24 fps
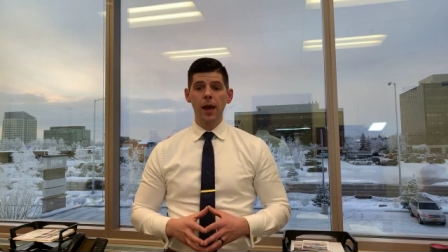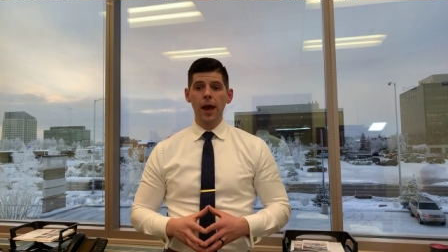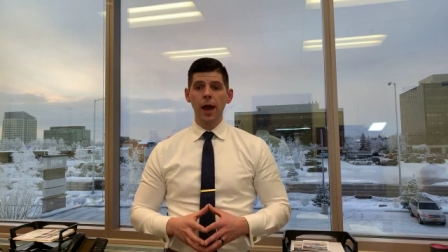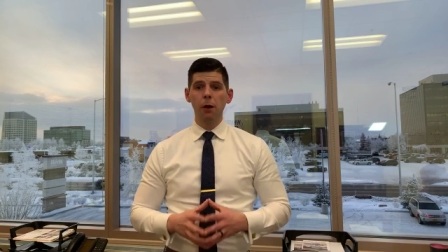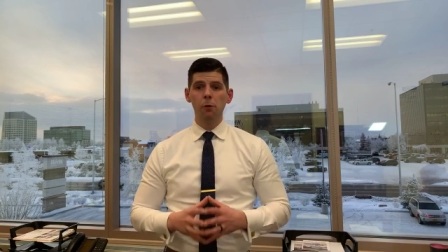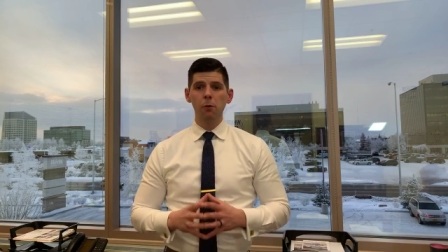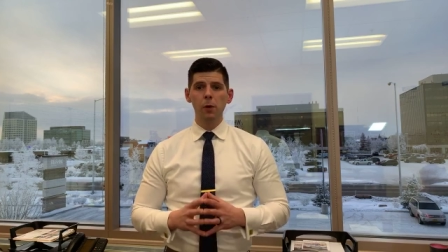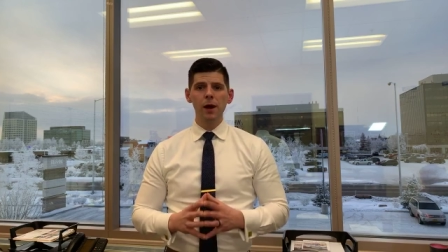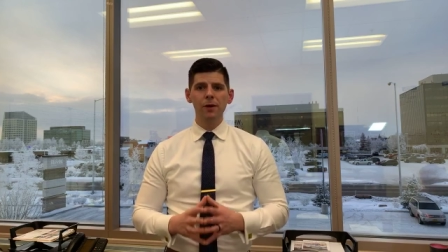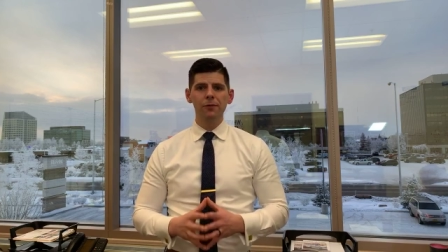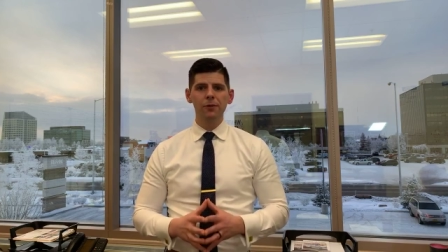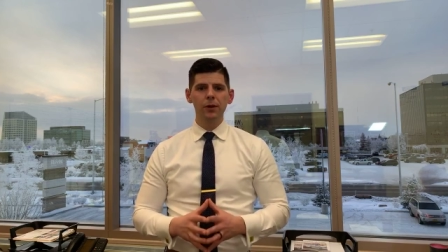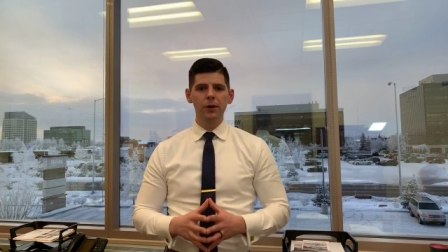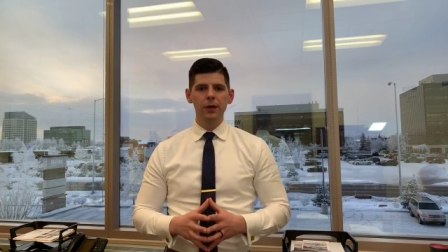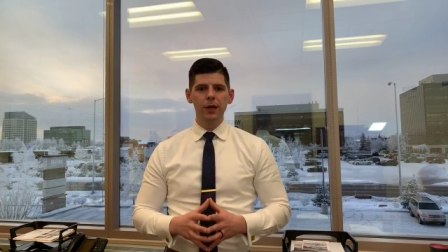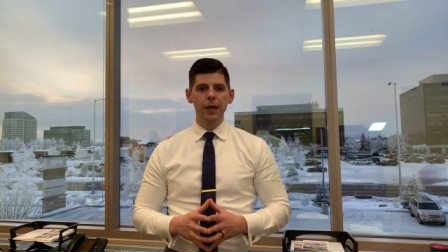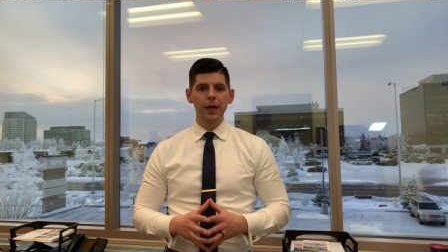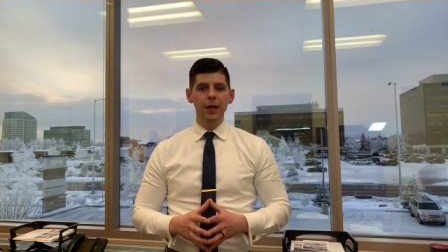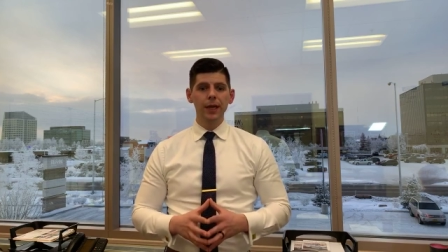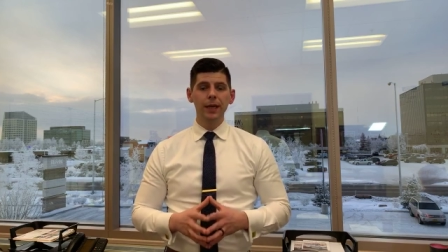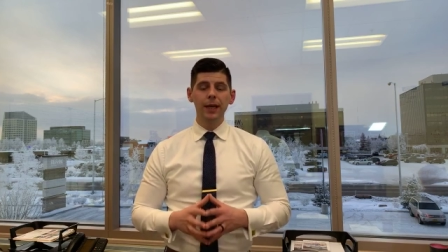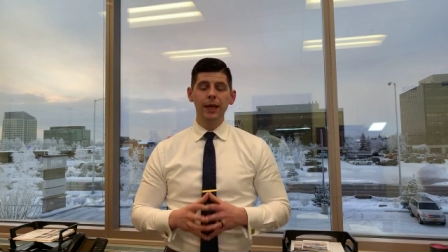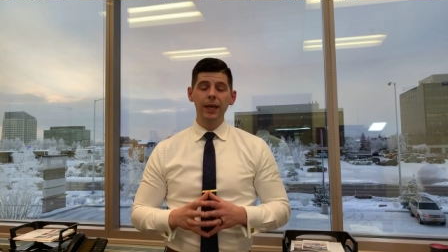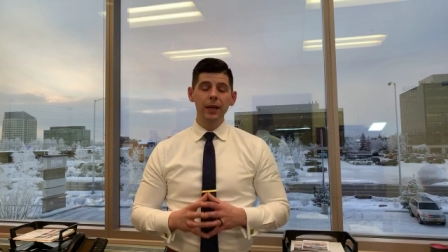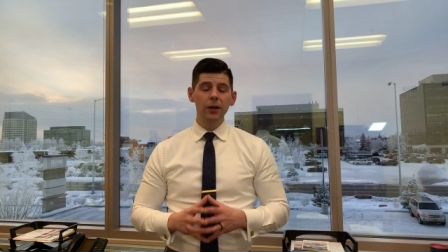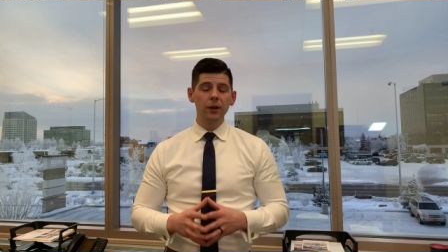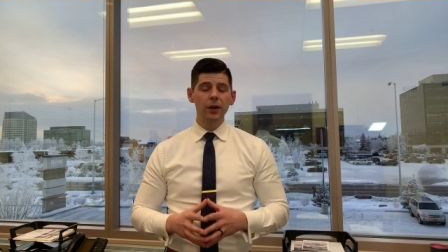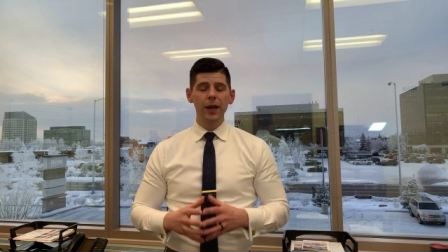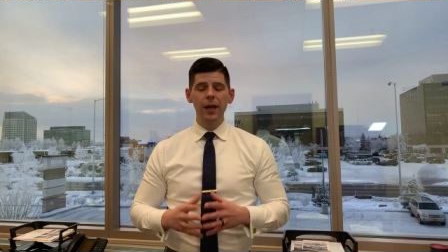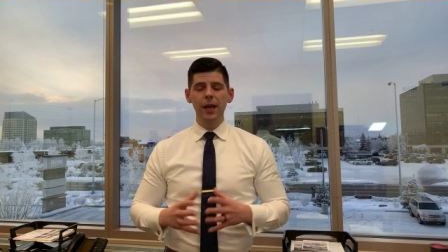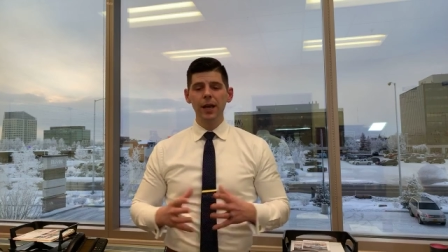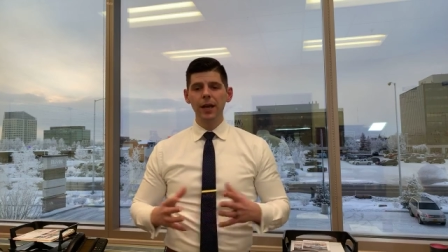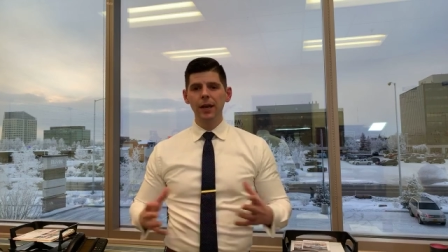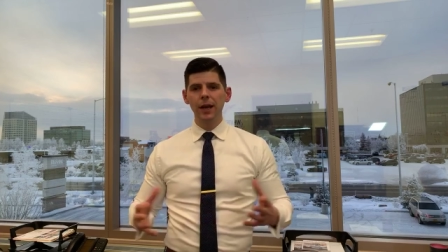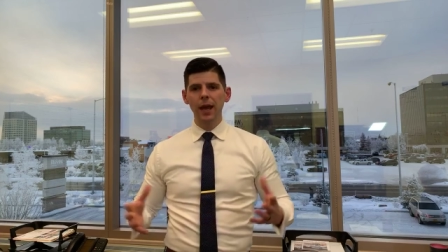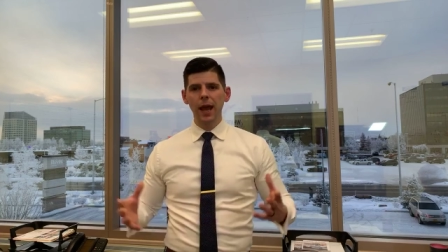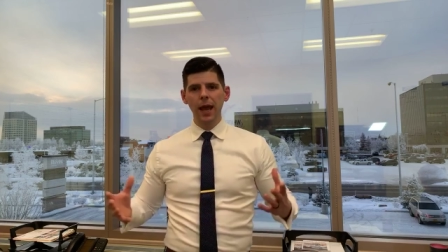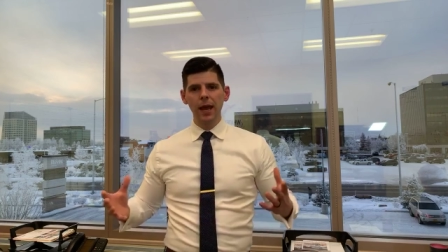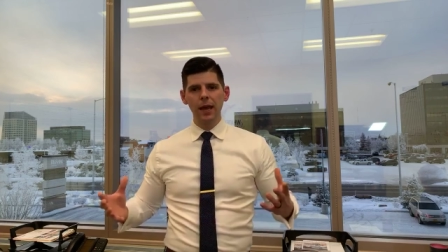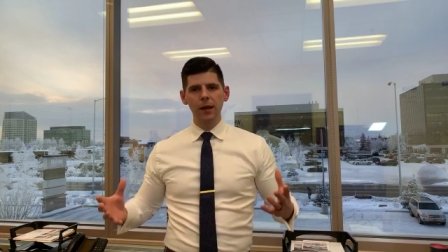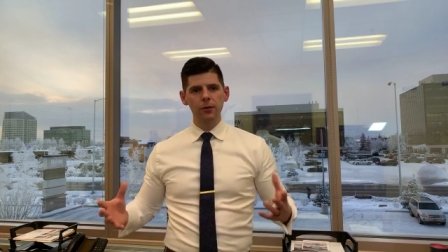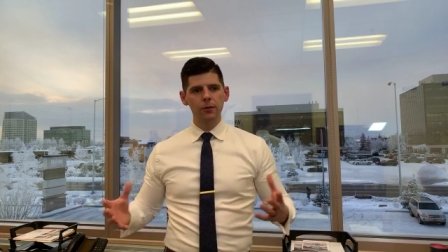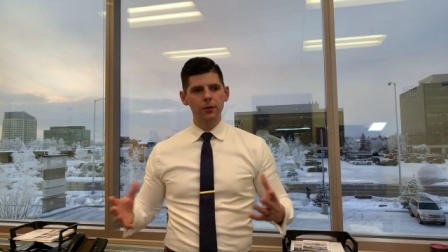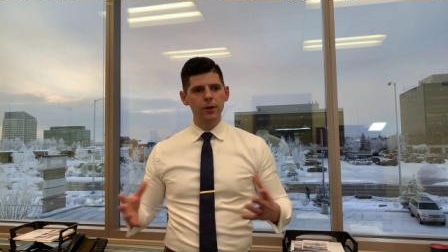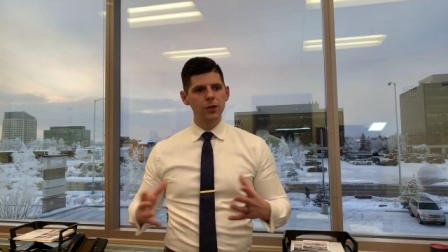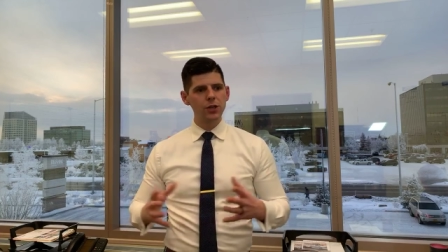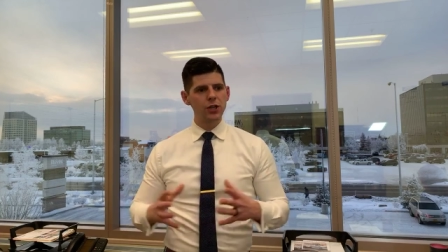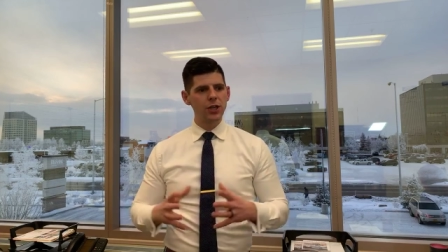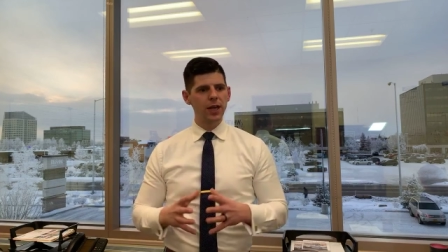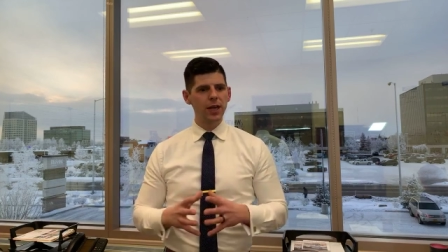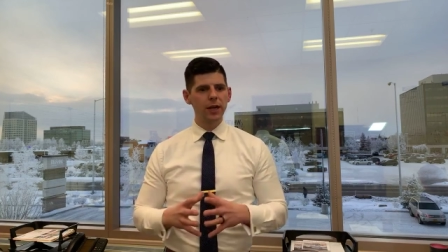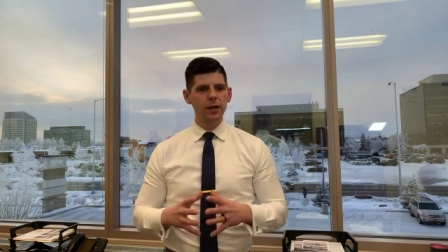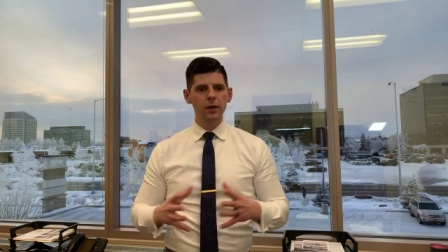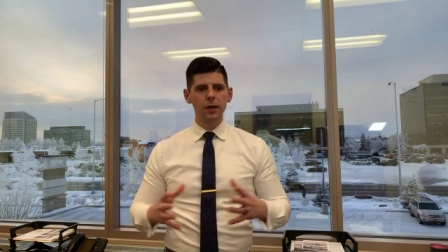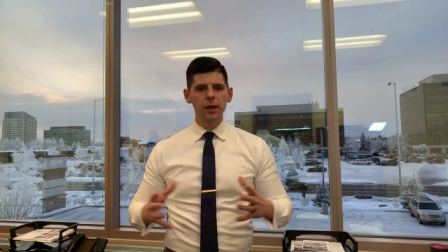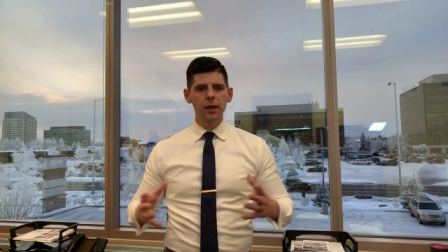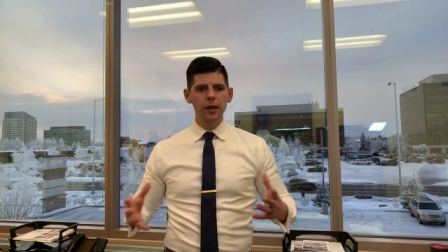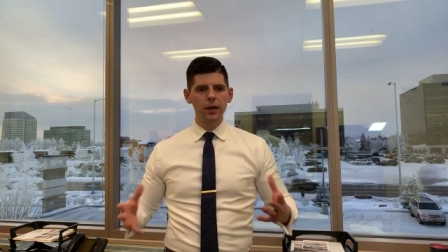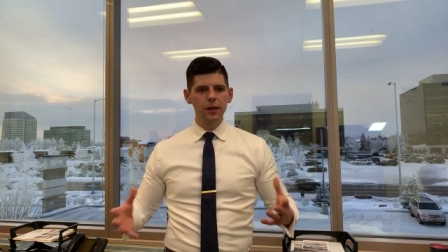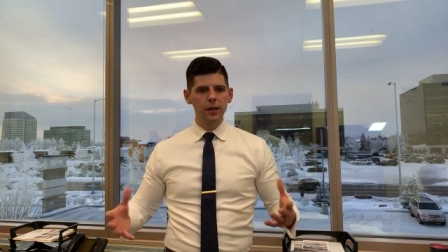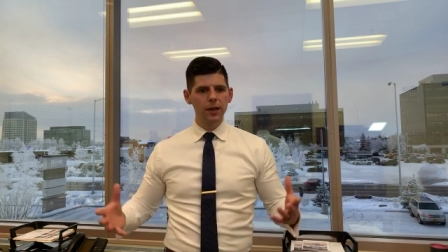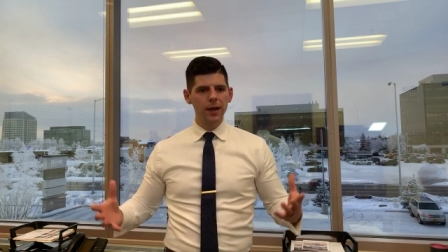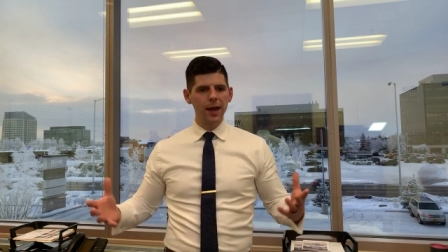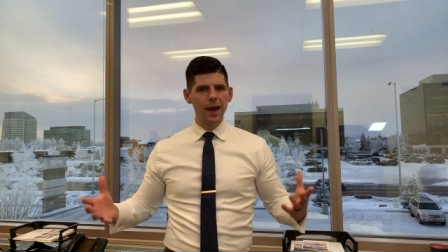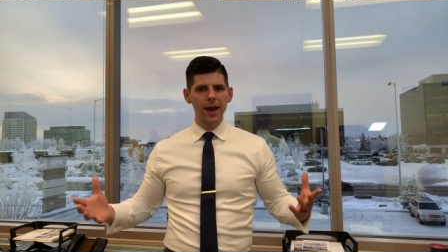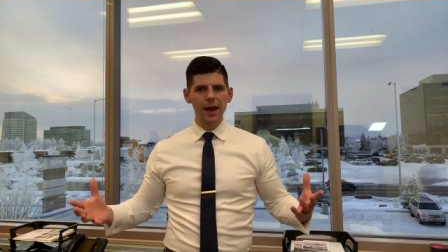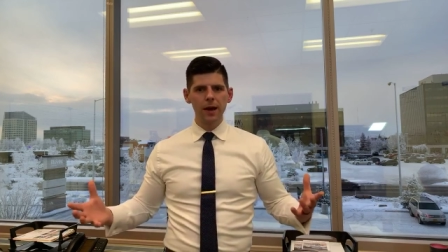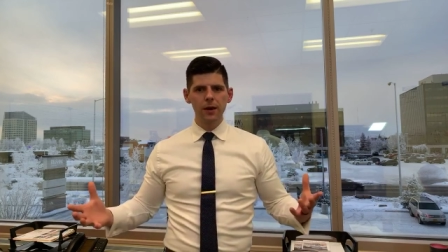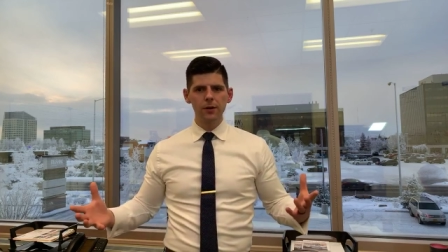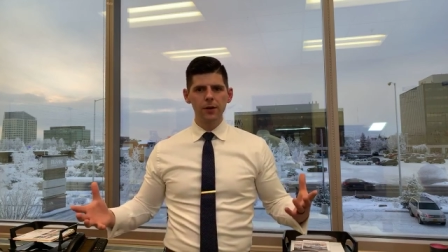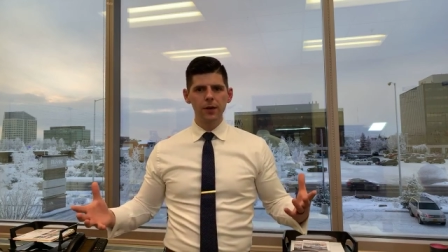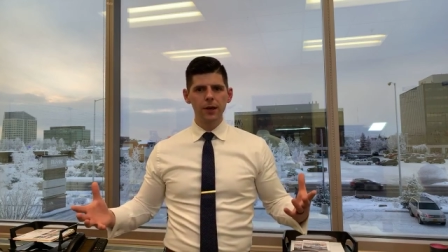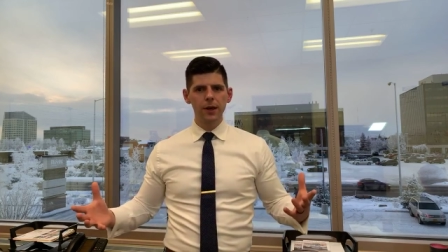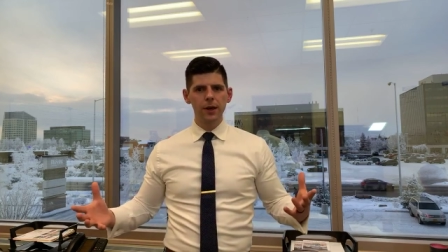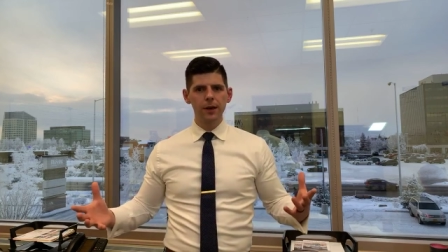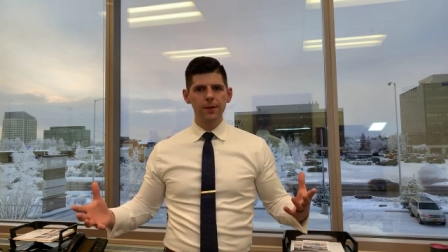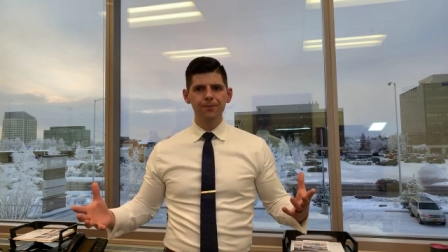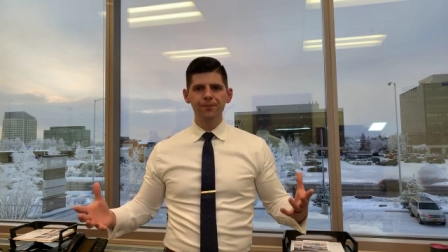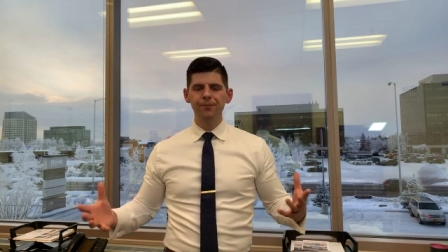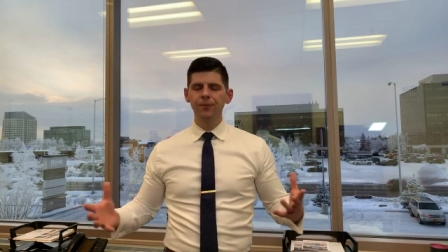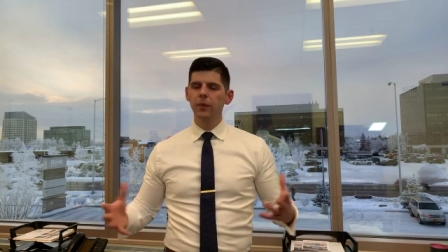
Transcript: However, here in Anchorage, here in the area,